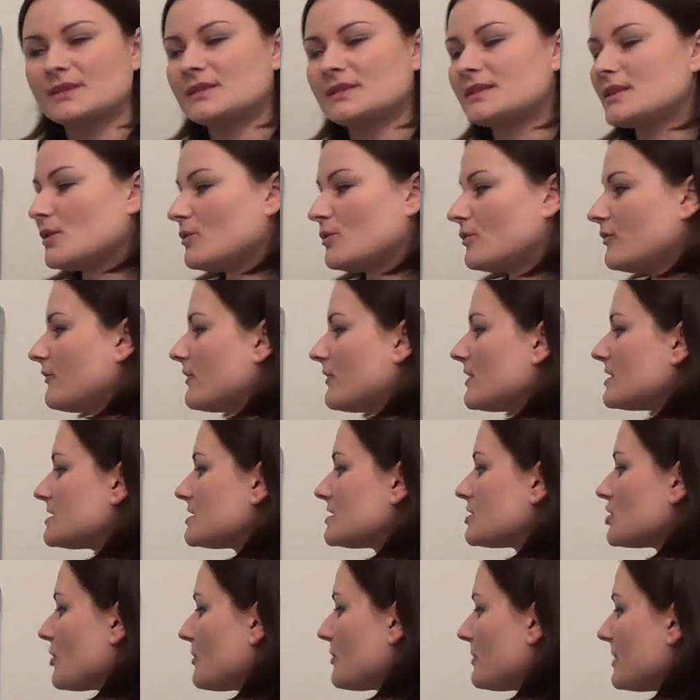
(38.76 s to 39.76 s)
So,
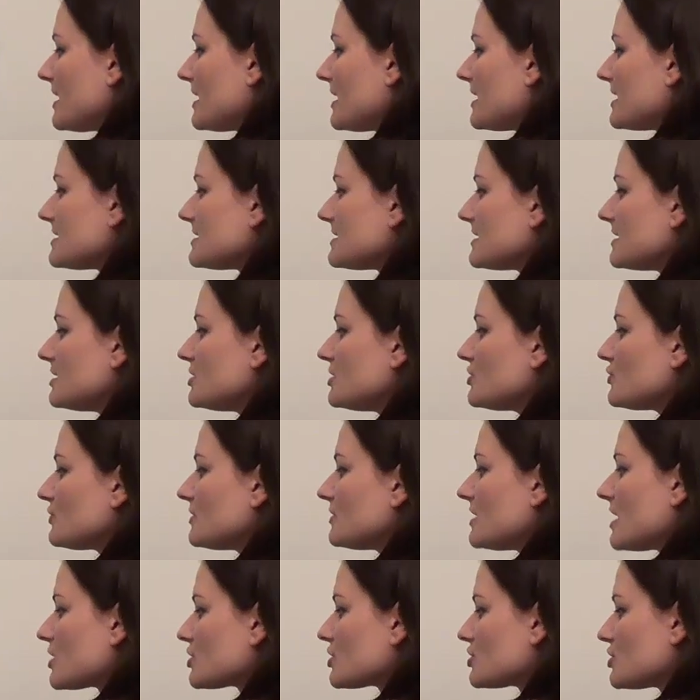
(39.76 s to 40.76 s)
first topic is an
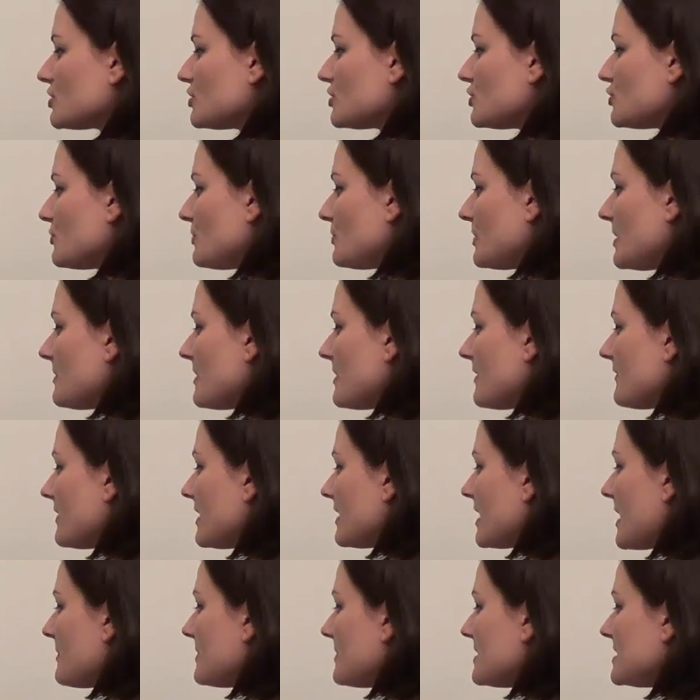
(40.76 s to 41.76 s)
introduction to
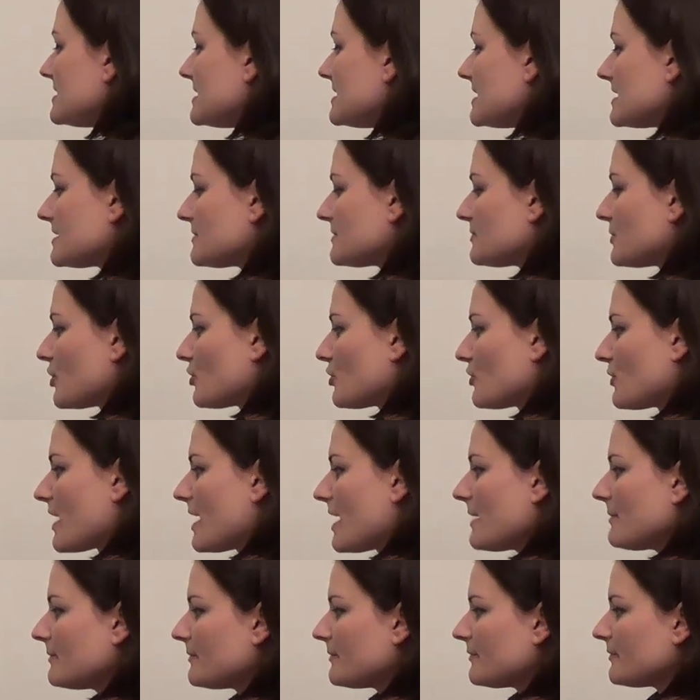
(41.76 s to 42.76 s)
Primavera P6
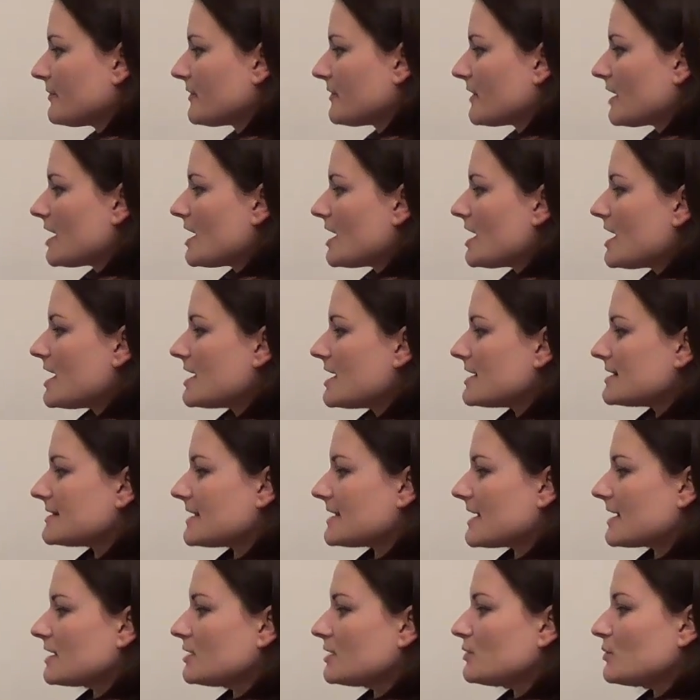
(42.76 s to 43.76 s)
program.
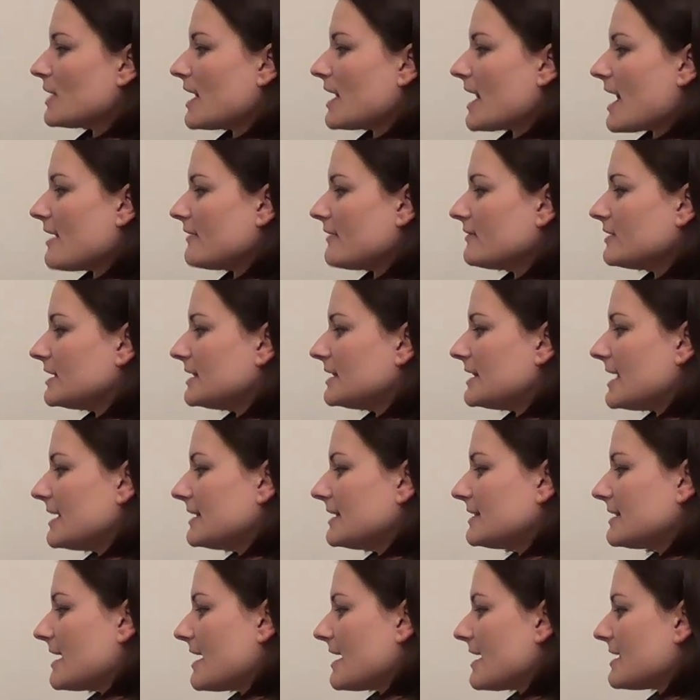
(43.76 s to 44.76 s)
Second, we have the
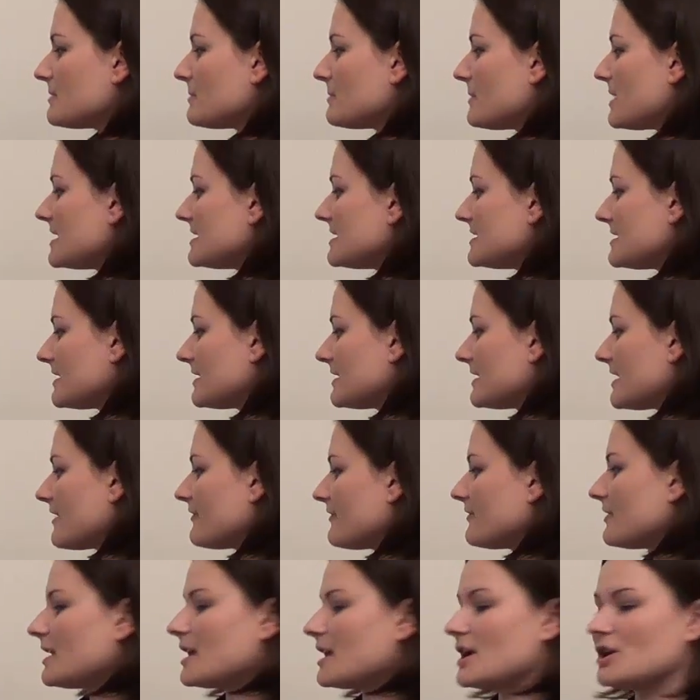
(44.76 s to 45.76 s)
data and basic
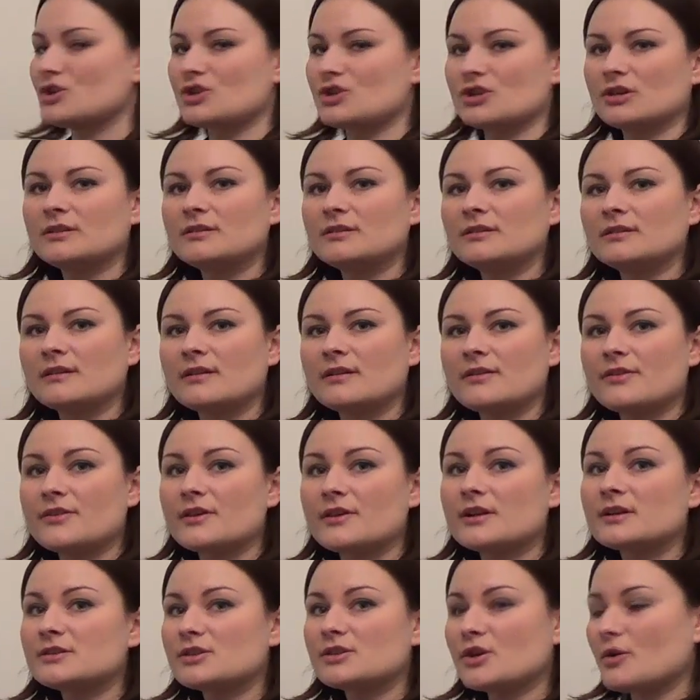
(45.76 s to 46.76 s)
navigation.
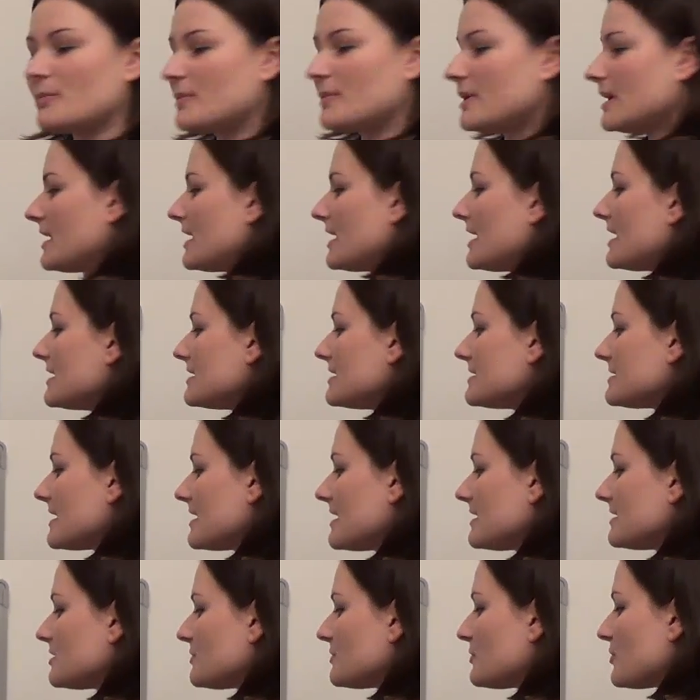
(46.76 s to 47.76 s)
Third topic is
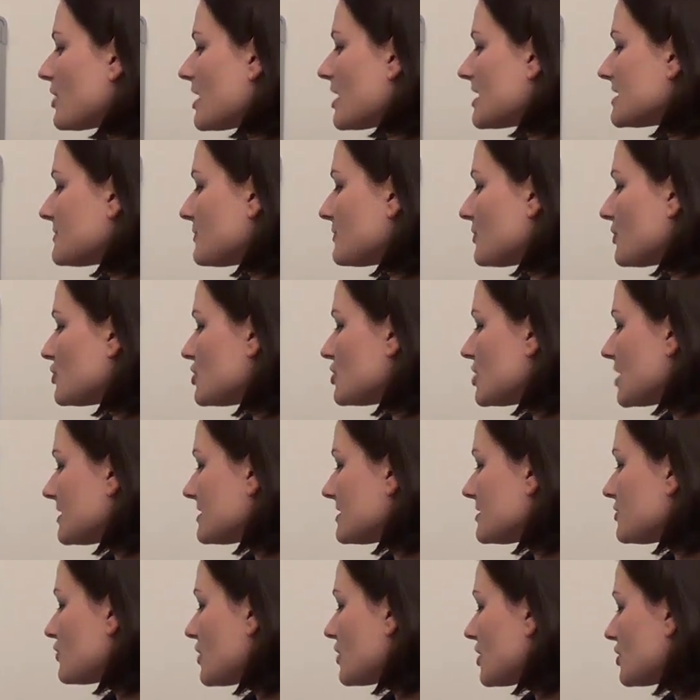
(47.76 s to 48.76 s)
enterprise
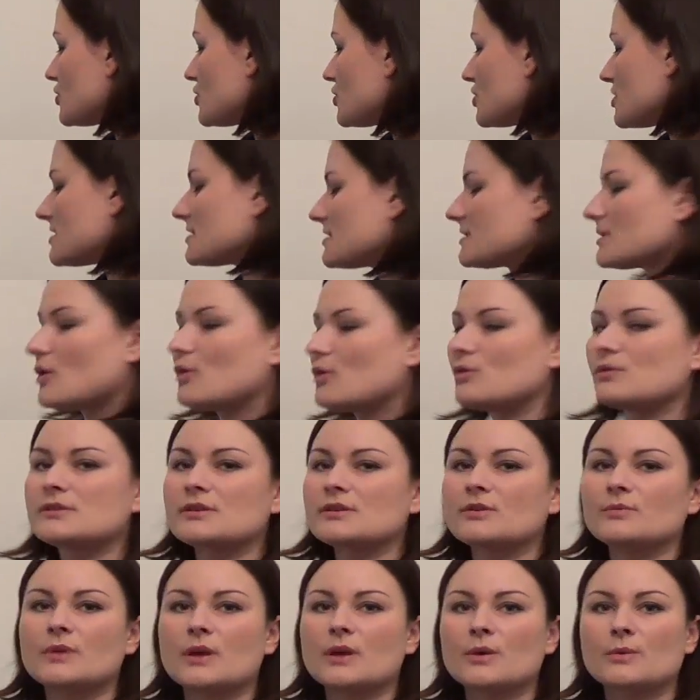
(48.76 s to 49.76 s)
project structures,
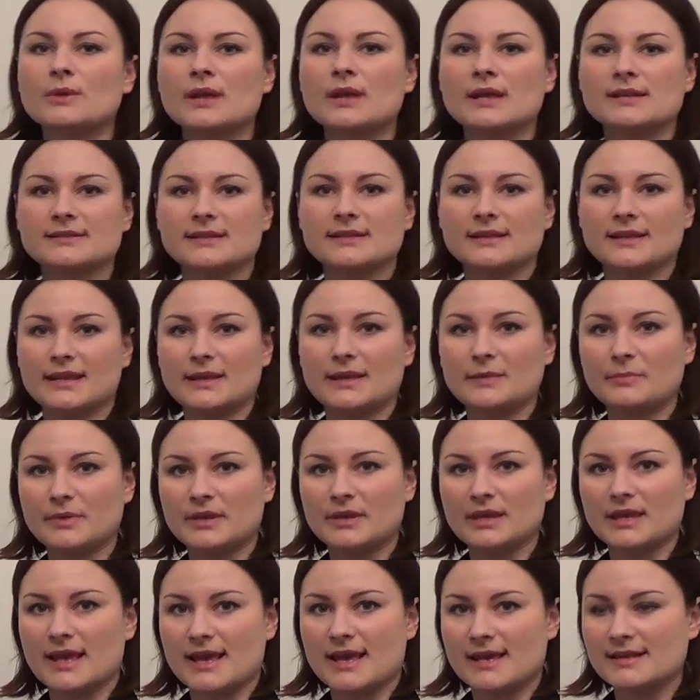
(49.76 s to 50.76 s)
also known as an
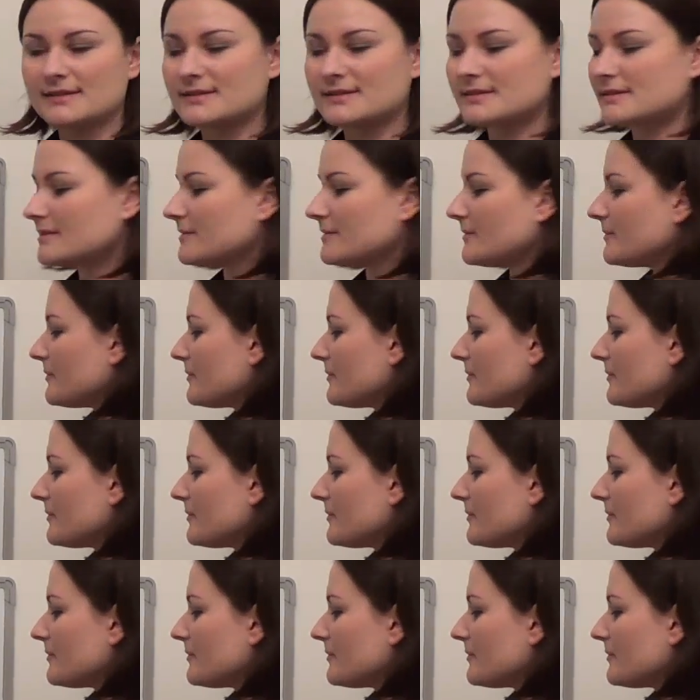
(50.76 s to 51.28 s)
EPS.